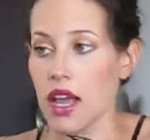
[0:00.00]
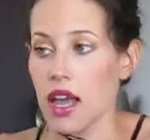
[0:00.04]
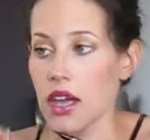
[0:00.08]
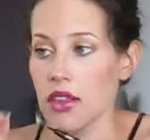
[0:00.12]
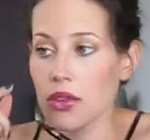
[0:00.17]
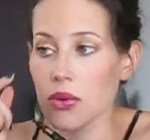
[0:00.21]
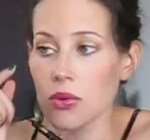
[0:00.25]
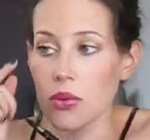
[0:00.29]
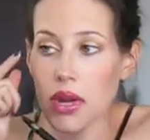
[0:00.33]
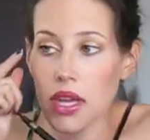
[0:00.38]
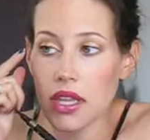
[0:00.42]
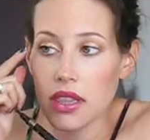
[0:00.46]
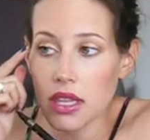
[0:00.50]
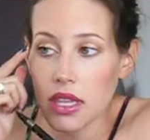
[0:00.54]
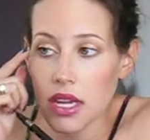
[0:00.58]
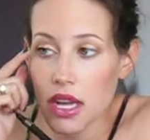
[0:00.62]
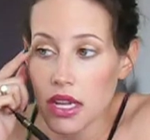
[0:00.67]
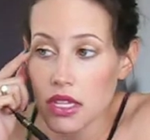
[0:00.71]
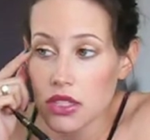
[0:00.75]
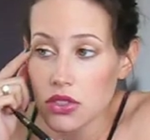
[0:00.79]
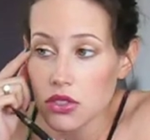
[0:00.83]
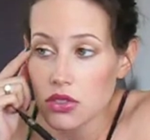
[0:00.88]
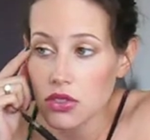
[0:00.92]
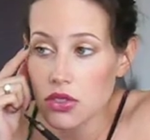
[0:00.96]
The way that
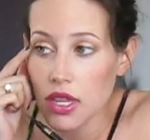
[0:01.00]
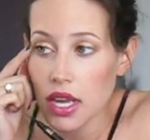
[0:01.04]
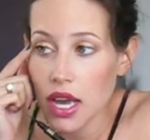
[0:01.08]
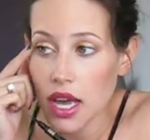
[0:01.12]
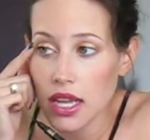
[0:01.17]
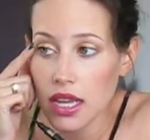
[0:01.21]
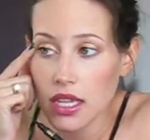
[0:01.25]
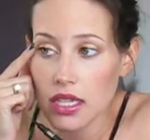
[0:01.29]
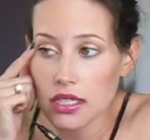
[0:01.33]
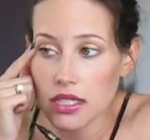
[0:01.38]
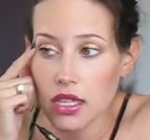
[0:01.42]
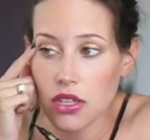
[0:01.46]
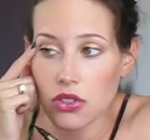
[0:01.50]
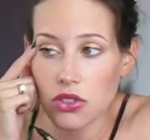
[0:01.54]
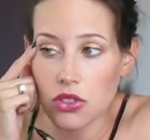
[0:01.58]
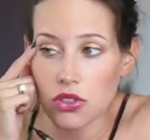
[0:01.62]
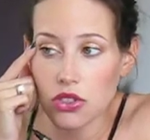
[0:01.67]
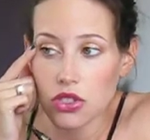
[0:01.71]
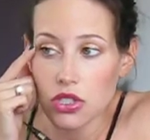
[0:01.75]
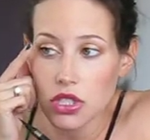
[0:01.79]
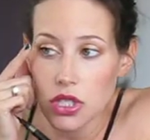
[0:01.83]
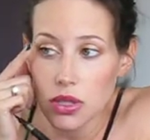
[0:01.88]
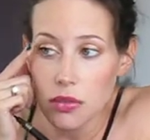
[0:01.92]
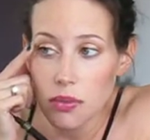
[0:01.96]
I do that is I'll
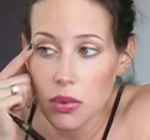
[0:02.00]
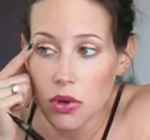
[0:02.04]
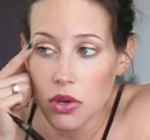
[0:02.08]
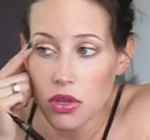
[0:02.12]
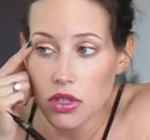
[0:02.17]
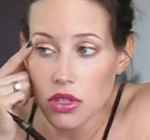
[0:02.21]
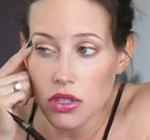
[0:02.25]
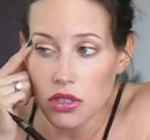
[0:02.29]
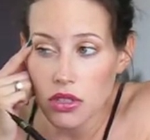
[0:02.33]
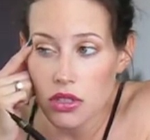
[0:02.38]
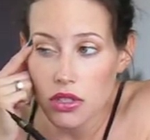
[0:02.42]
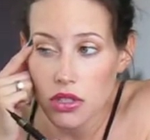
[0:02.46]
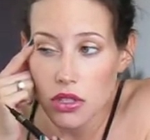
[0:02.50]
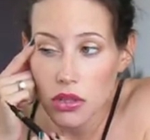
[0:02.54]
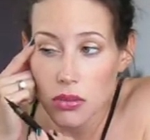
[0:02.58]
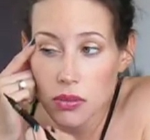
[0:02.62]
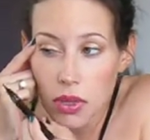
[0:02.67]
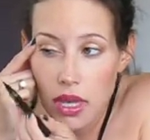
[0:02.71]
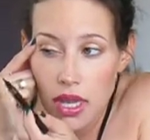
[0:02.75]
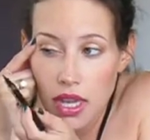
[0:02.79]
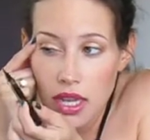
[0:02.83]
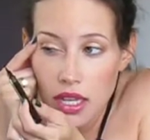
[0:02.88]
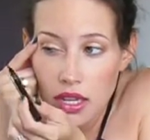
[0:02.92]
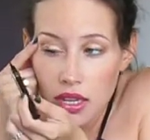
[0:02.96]
usually pull a little
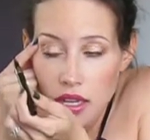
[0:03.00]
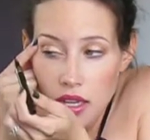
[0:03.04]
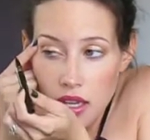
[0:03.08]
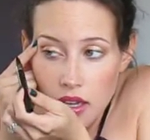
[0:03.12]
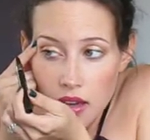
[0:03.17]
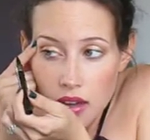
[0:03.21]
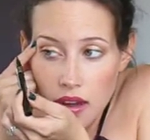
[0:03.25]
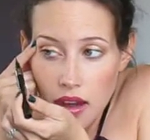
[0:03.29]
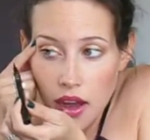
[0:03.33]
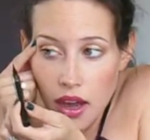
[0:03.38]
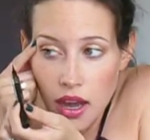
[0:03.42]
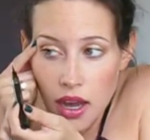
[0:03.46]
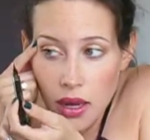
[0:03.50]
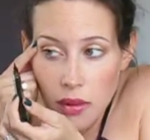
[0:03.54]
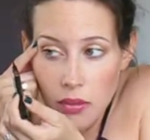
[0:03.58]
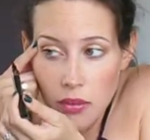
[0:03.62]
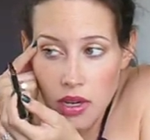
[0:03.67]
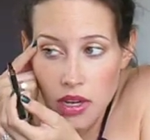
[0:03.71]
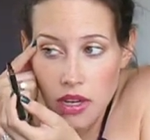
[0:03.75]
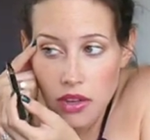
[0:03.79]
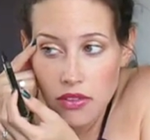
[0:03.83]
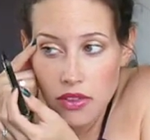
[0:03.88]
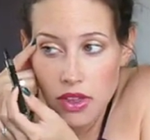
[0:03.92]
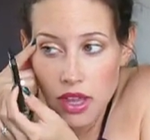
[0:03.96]
bit
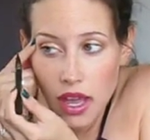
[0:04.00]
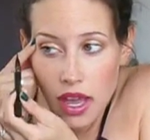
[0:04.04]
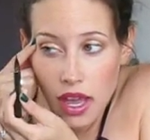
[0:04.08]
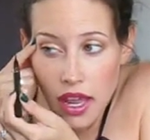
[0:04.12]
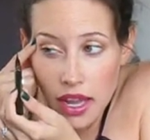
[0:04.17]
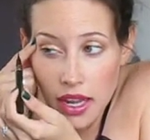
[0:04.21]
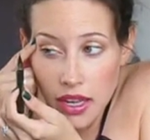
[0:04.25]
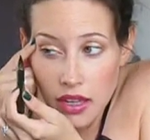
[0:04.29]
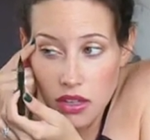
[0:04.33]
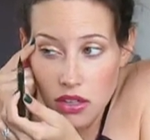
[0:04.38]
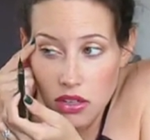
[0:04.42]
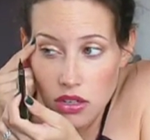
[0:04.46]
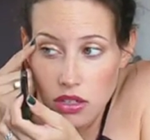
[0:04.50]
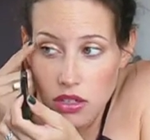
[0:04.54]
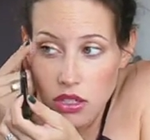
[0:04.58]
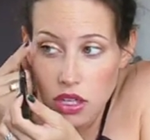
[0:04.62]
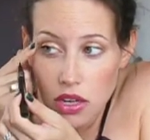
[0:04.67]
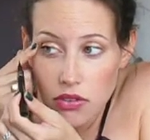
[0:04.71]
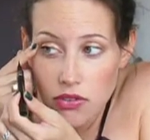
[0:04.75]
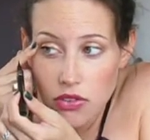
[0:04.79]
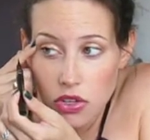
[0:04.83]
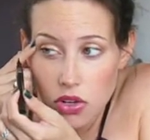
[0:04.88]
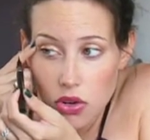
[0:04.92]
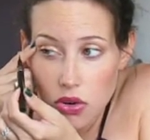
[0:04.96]
of the angle
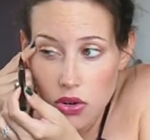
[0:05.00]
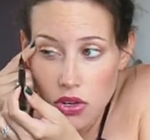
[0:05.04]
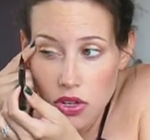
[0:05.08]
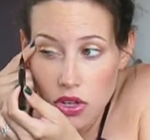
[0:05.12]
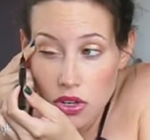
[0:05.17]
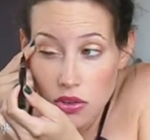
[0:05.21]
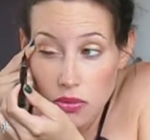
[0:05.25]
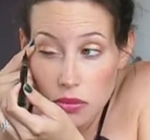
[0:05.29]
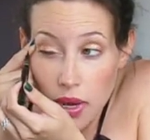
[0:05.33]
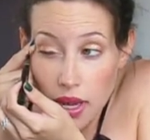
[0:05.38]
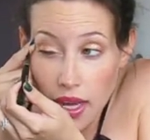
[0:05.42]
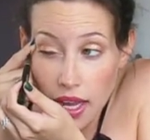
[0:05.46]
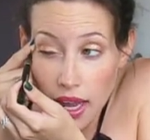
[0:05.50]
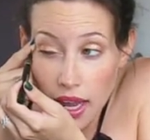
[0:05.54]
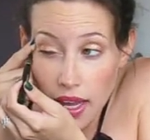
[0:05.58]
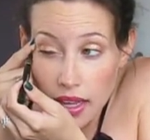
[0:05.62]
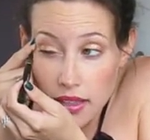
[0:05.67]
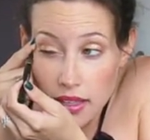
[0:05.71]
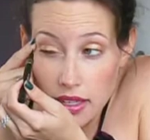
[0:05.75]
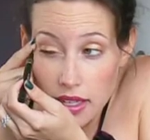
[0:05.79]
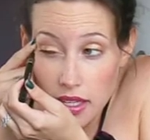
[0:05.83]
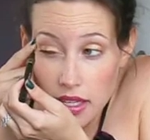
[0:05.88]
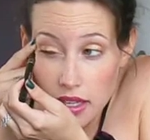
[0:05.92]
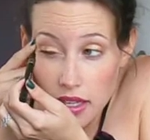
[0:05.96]
of the corner of my
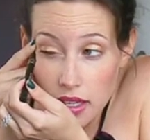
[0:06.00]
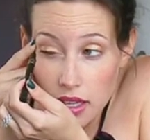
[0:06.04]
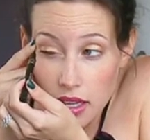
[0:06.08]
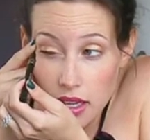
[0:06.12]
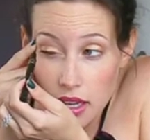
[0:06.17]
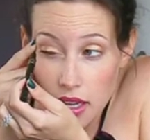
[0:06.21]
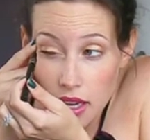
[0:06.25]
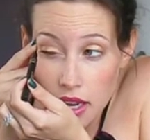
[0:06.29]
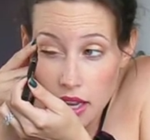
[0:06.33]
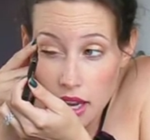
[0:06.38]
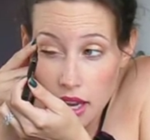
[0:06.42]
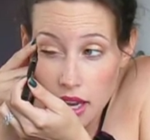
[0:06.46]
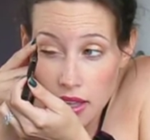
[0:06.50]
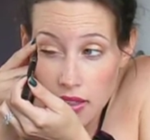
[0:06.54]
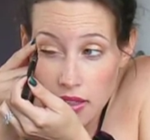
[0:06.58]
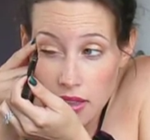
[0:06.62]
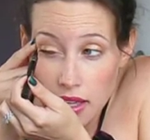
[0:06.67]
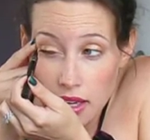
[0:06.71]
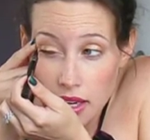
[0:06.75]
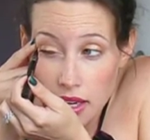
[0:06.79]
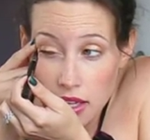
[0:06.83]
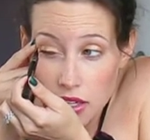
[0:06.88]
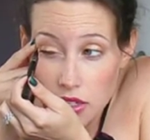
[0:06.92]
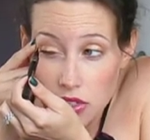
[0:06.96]
eyelid, and
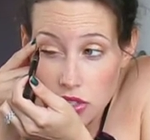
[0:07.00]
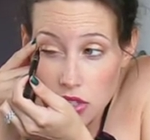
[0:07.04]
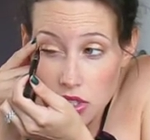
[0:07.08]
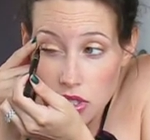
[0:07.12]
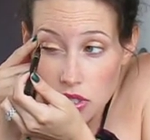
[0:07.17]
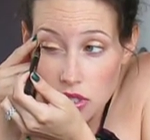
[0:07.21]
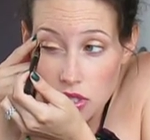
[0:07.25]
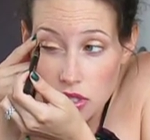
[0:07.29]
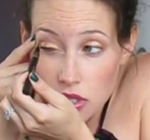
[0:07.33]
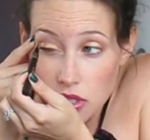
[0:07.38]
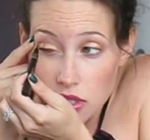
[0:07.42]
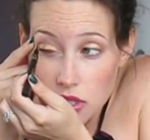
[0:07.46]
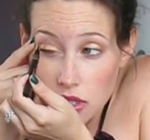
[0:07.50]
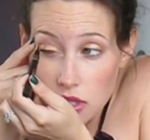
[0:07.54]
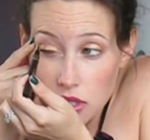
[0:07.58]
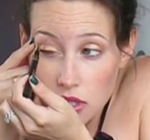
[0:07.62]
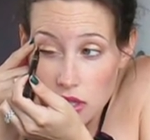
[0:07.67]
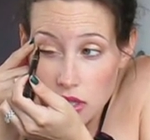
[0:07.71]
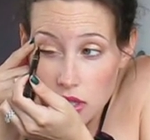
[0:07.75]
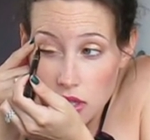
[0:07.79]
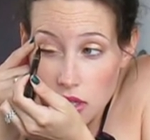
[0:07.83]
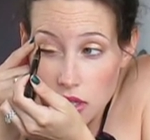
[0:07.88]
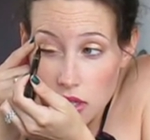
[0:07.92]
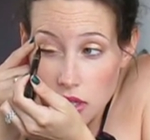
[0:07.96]
then I just
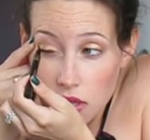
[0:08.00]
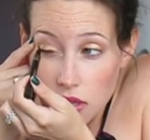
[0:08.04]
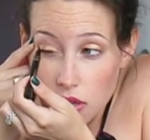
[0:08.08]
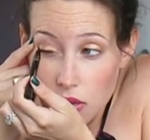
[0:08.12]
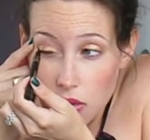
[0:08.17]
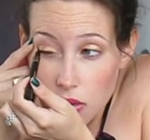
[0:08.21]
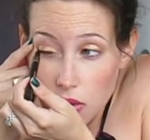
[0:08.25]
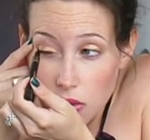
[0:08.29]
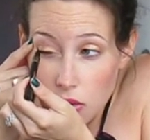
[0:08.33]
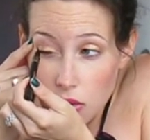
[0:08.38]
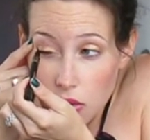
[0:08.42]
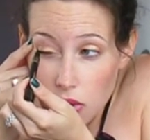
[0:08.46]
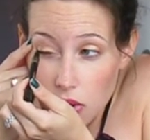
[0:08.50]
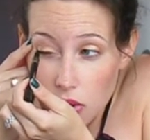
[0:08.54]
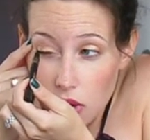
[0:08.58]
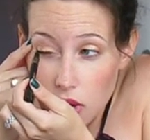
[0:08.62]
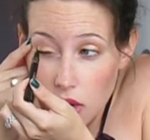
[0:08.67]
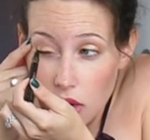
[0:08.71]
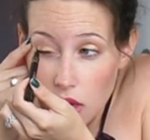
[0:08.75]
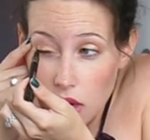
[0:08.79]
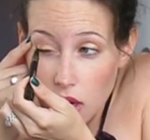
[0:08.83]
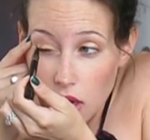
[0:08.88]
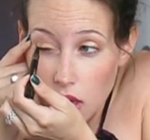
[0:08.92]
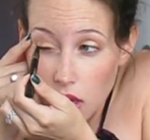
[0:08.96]

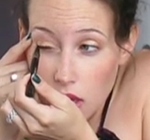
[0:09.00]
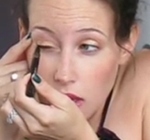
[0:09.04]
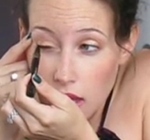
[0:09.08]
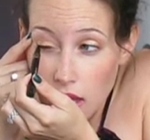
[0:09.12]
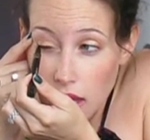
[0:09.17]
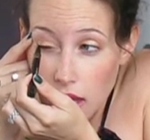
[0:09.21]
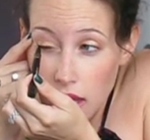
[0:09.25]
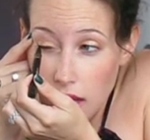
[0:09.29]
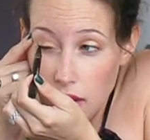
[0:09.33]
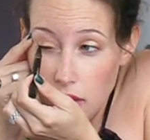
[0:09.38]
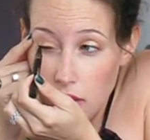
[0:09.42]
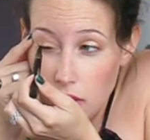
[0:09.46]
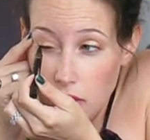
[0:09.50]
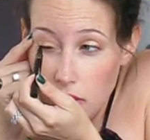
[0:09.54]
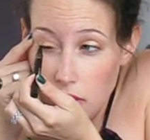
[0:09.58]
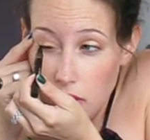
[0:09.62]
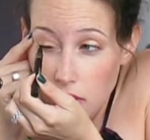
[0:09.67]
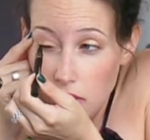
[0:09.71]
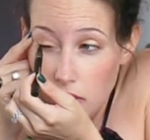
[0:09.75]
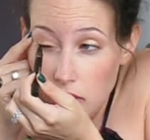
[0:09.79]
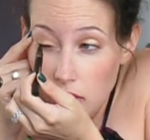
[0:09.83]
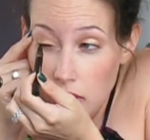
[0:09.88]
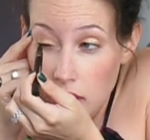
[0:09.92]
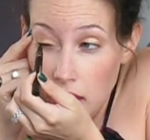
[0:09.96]
allow
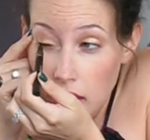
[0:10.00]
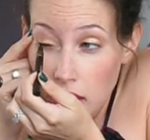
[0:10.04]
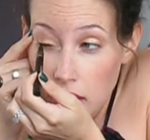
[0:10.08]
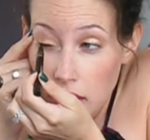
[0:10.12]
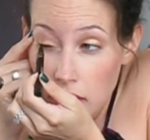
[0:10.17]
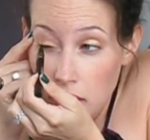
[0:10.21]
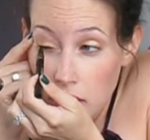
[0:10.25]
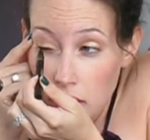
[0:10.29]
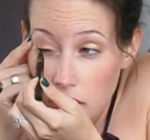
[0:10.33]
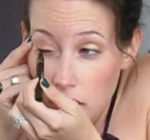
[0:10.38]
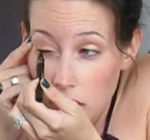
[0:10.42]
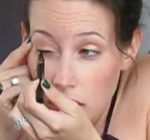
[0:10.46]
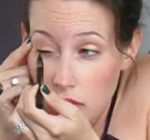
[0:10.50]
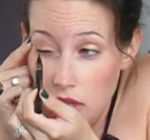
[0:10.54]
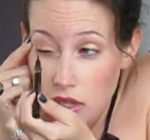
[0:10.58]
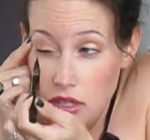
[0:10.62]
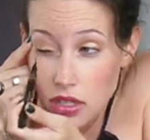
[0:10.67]
the liner